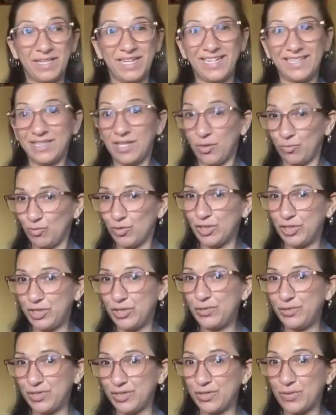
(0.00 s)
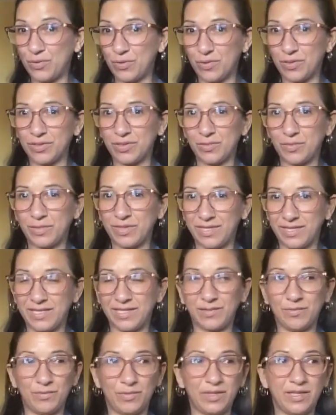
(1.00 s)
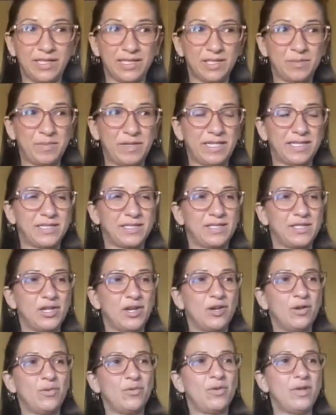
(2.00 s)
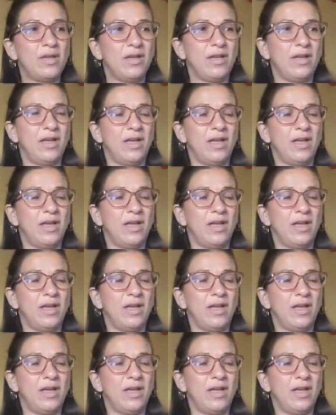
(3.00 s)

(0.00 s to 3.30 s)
playing reduced chords with this piece. So